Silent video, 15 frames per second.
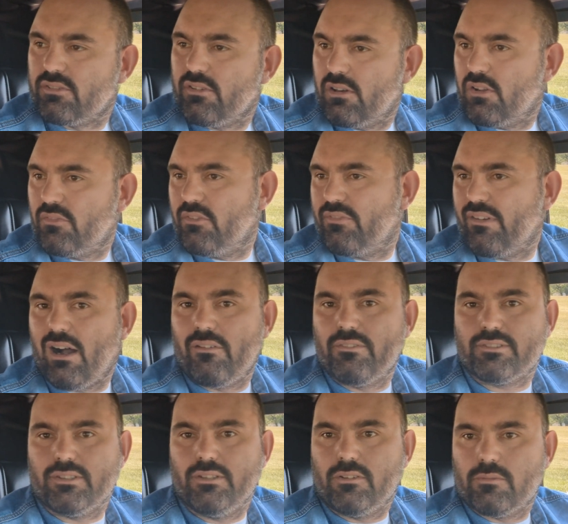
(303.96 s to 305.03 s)
so I don't know if the valve
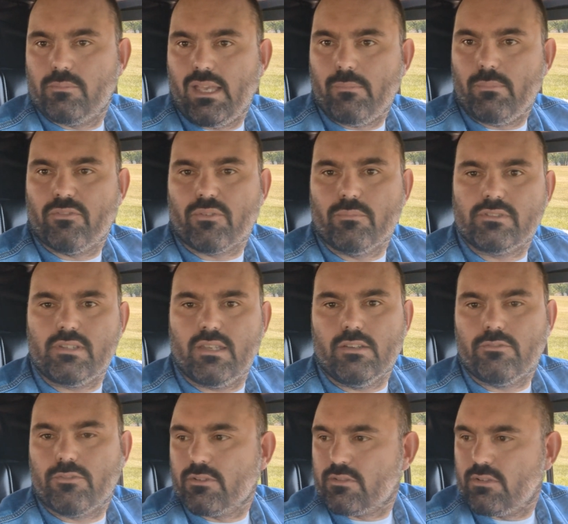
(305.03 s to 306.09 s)
seals maybe from sitting
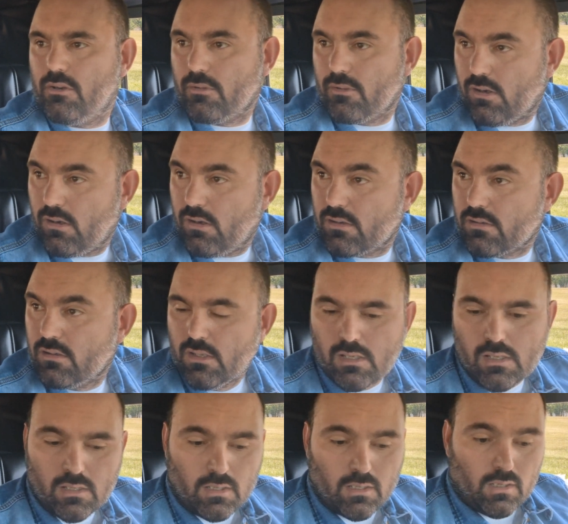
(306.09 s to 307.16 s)
for so long,
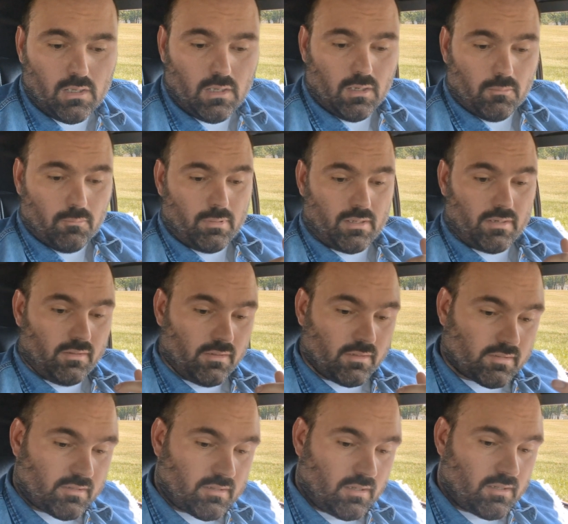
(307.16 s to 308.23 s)
but it
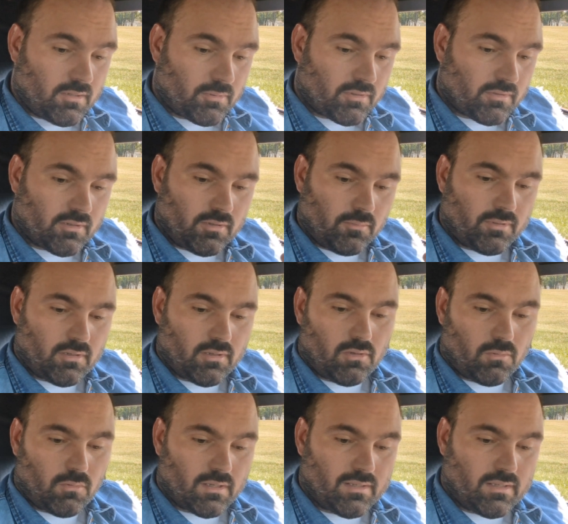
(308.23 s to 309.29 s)
looks good. We're a little below
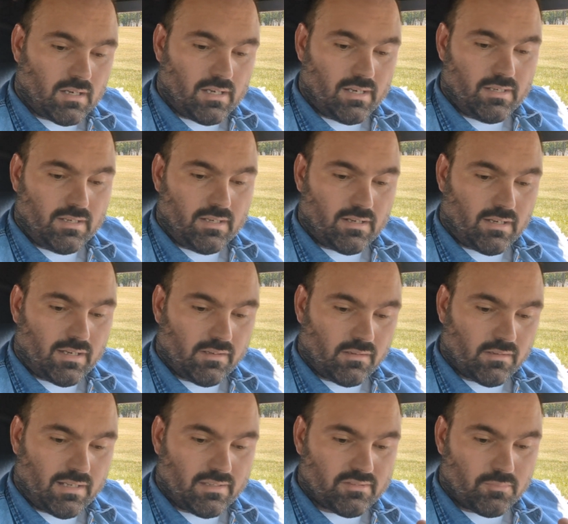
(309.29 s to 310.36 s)
190 at idle.
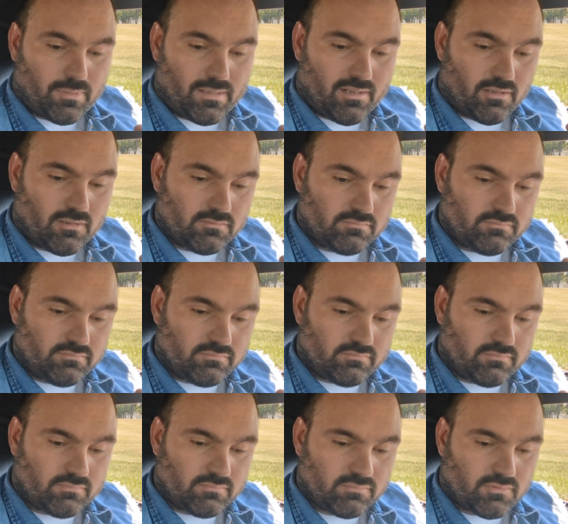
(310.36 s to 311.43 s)
It has about
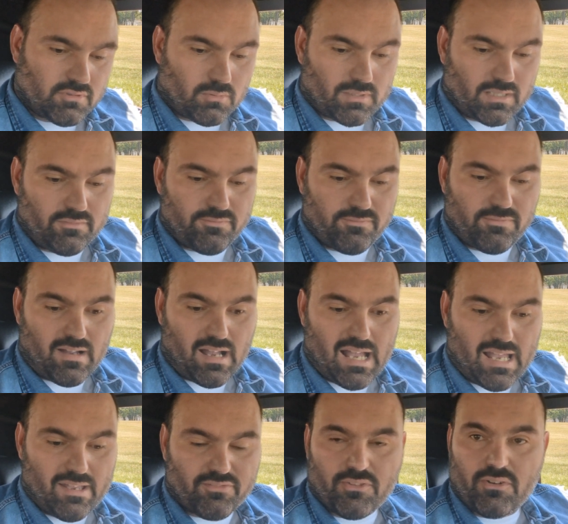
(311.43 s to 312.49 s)

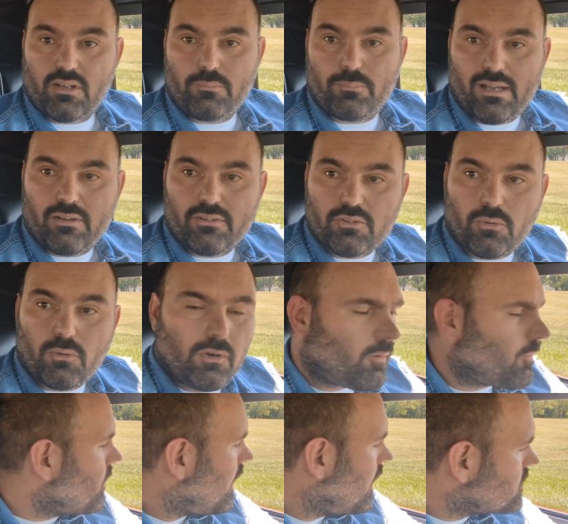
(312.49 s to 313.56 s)
25-30 pounds of oil
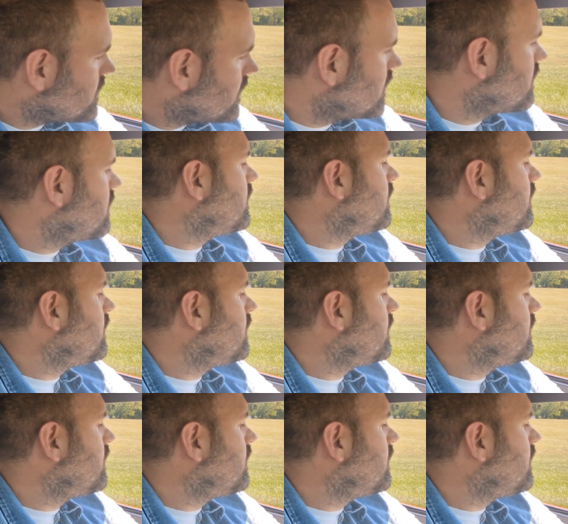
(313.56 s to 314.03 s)
pressure.